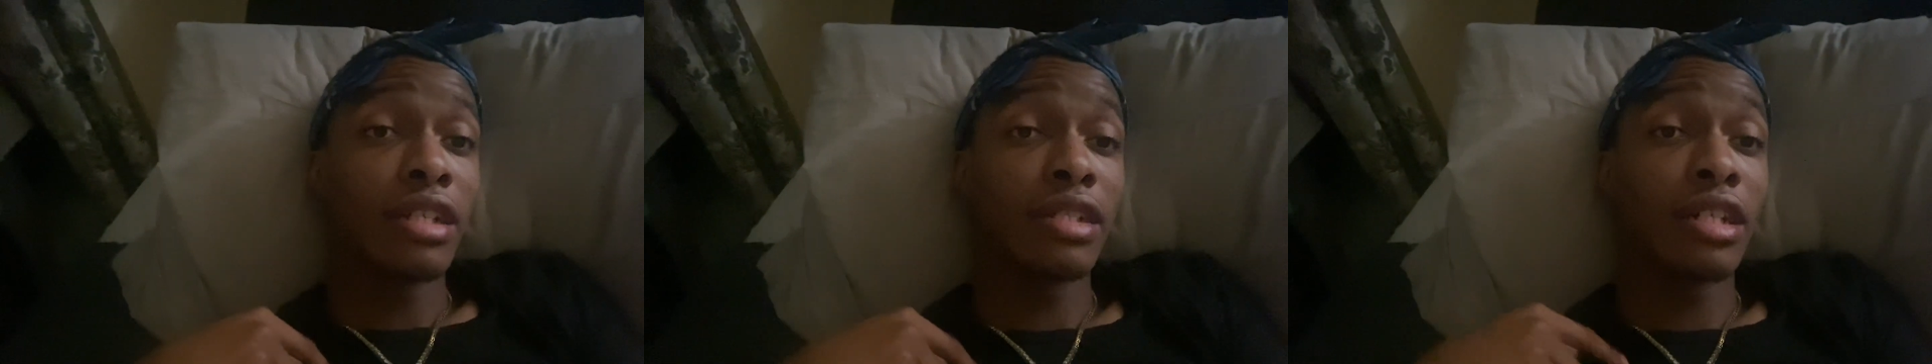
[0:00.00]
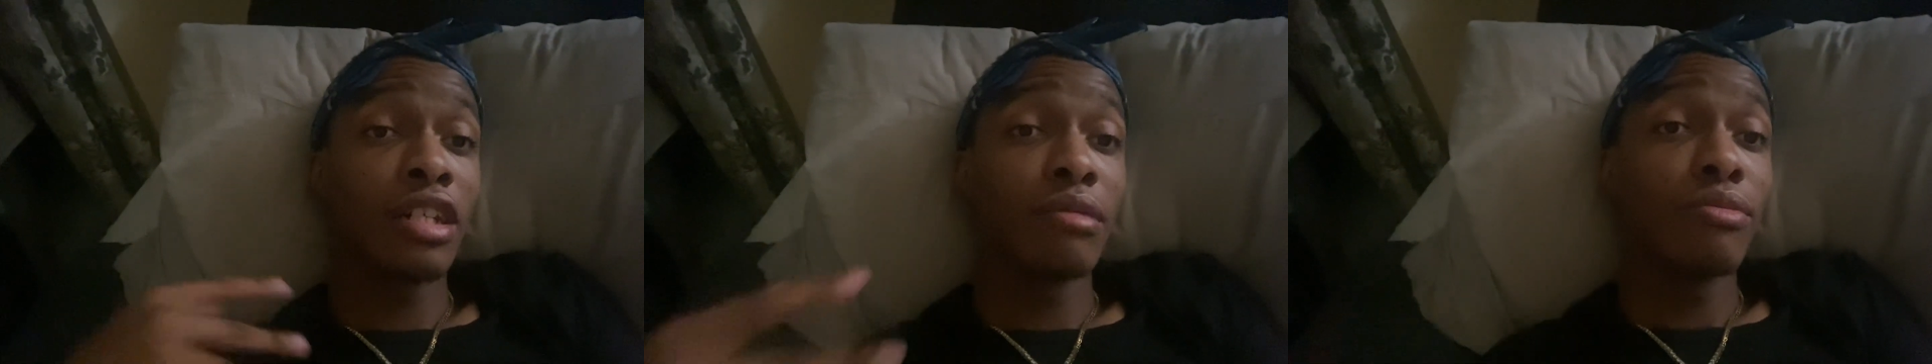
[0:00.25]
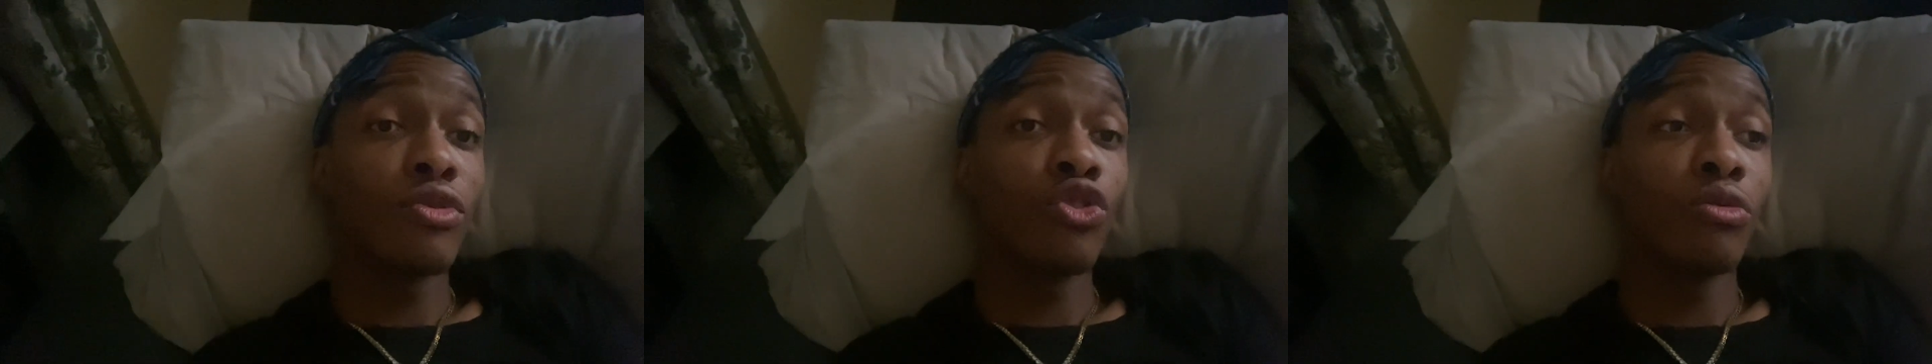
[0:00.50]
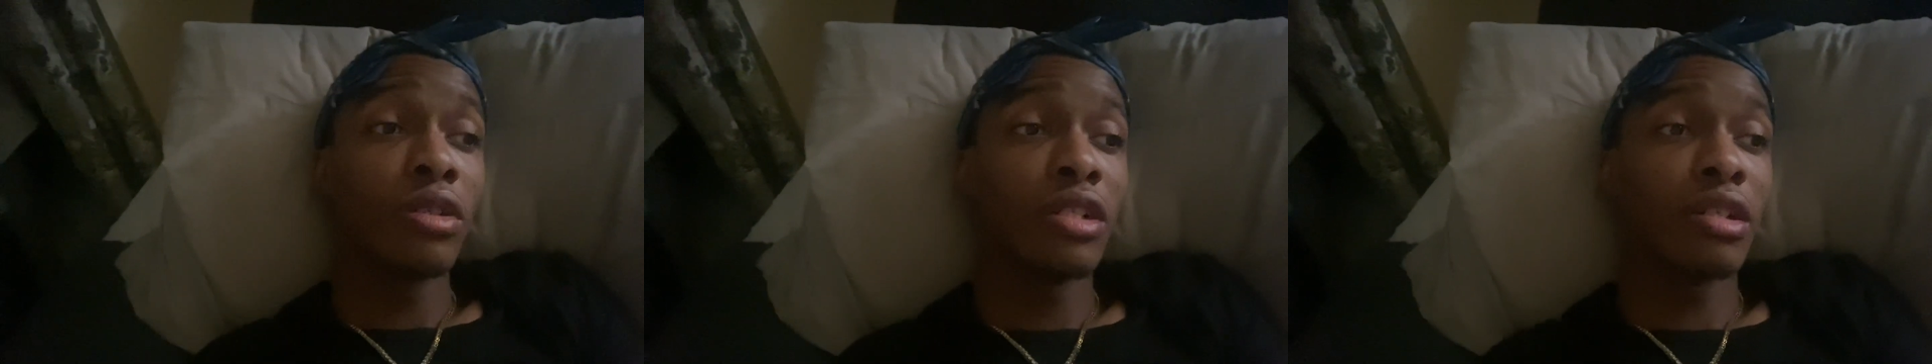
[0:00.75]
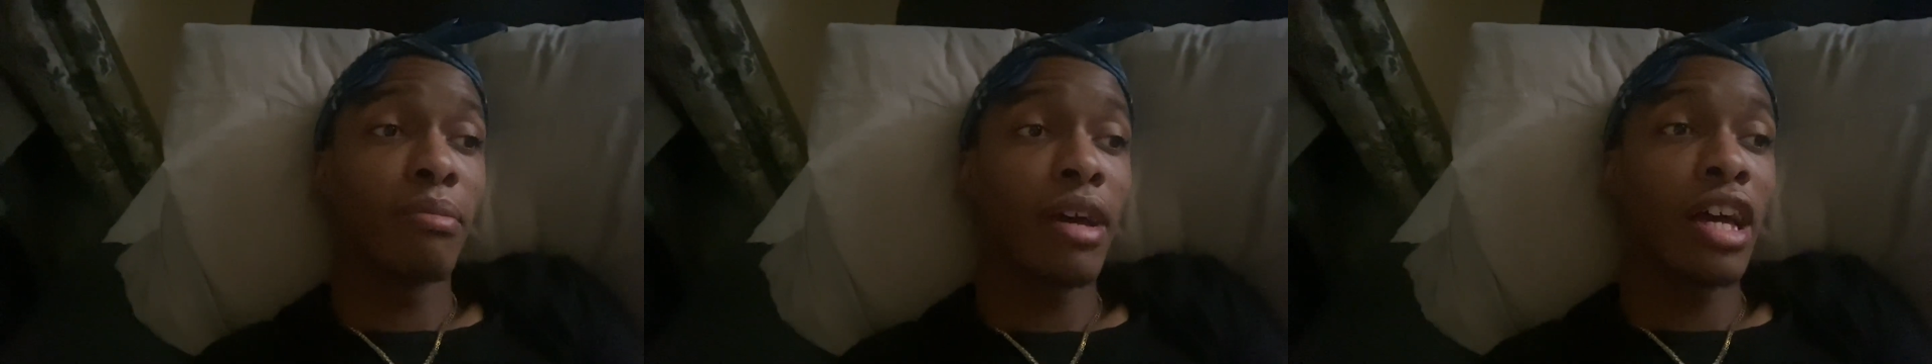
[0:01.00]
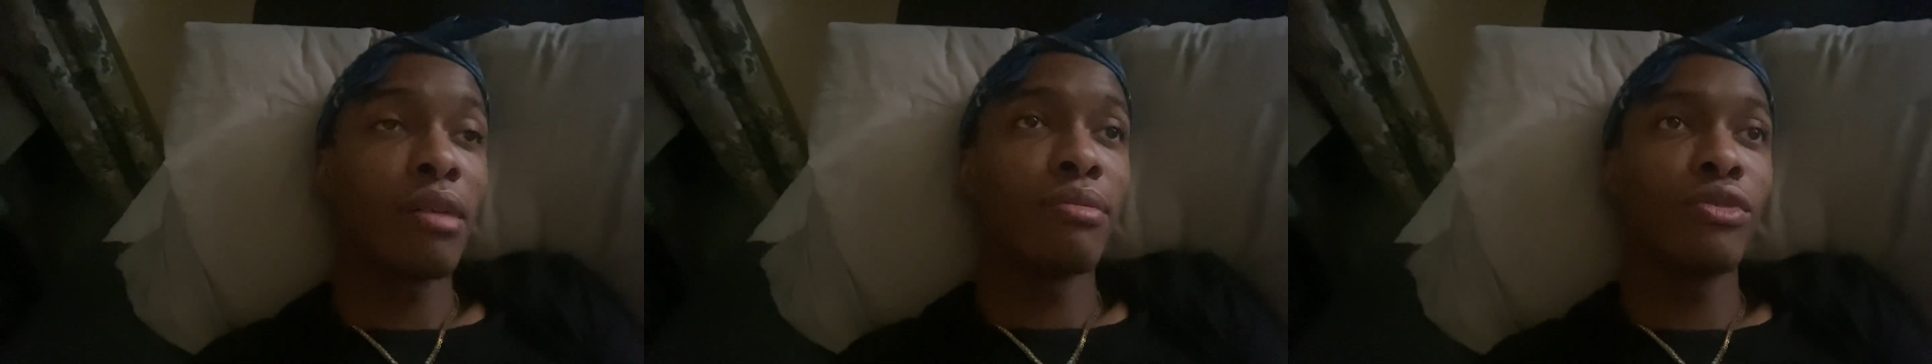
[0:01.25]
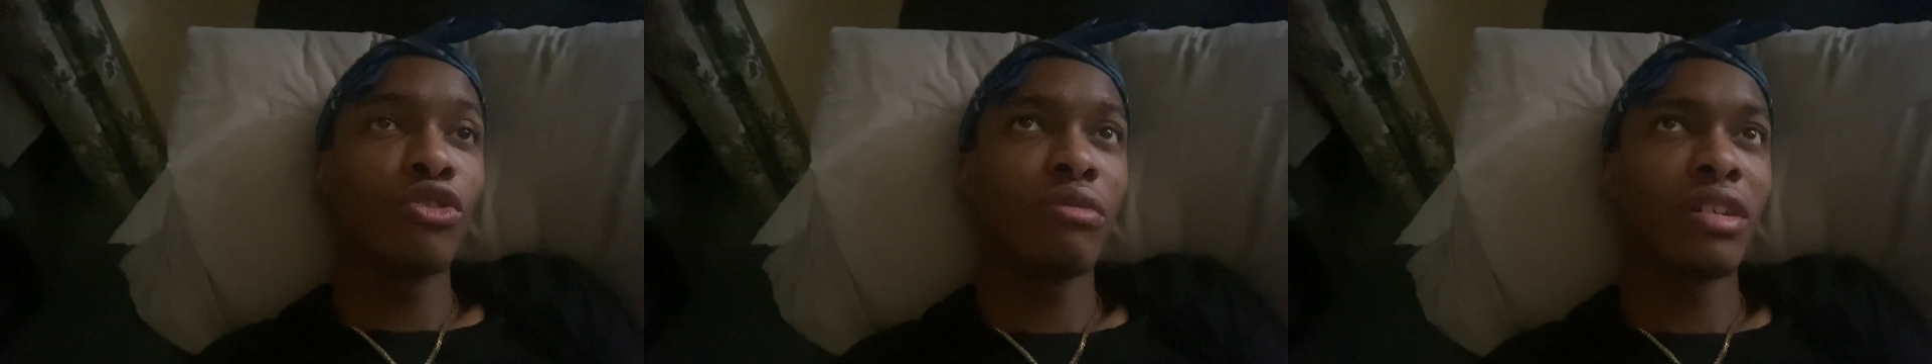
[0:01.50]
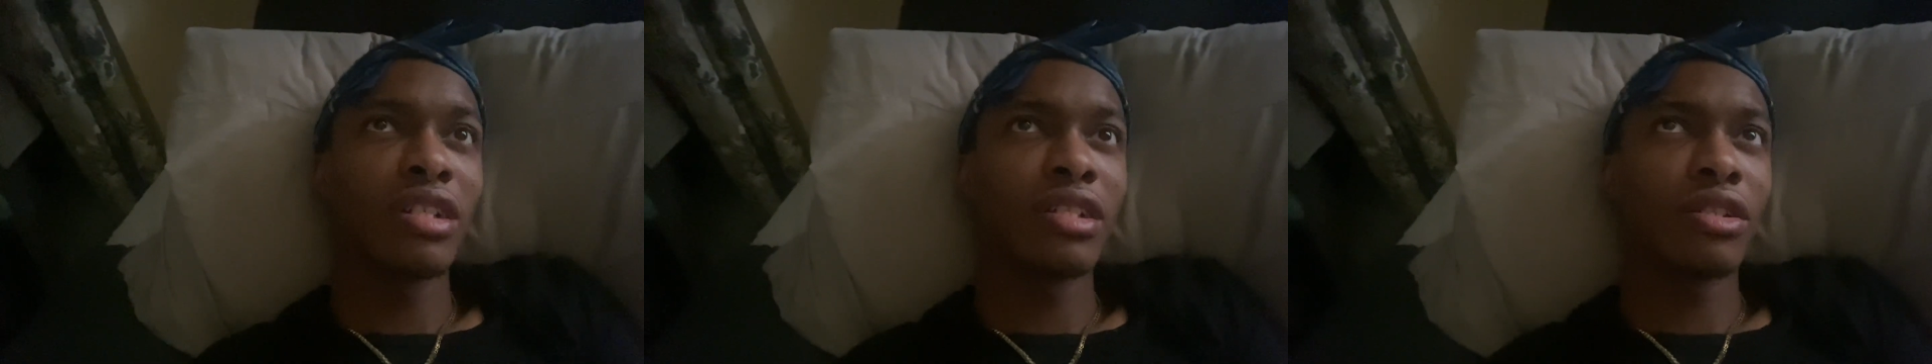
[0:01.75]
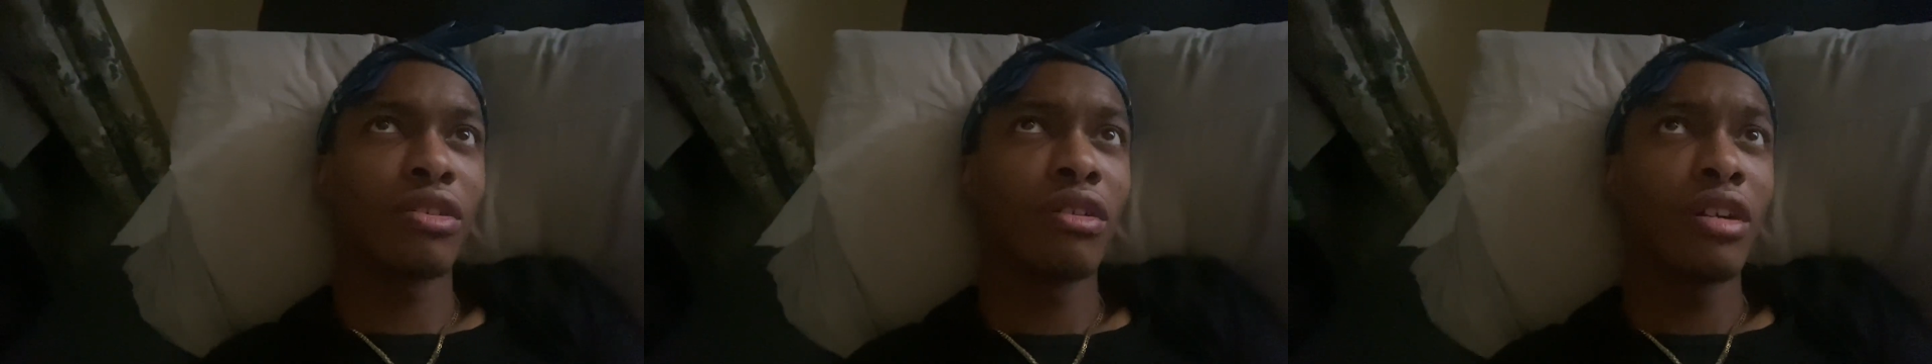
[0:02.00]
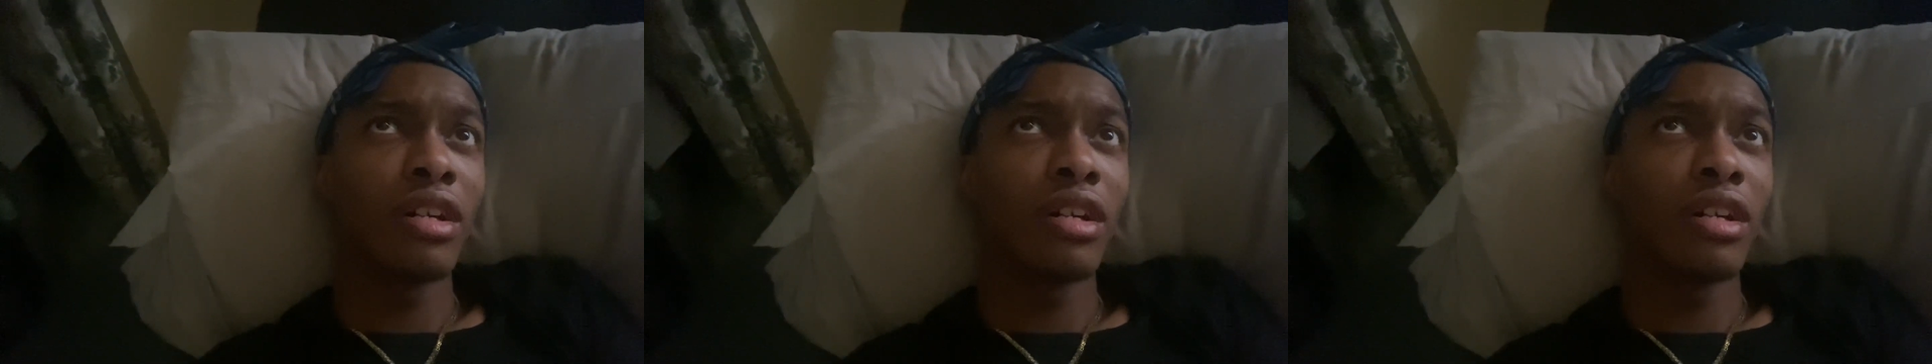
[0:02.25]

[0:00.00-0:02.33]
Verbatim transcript: it's a good movie. It's a bad movie. It's a,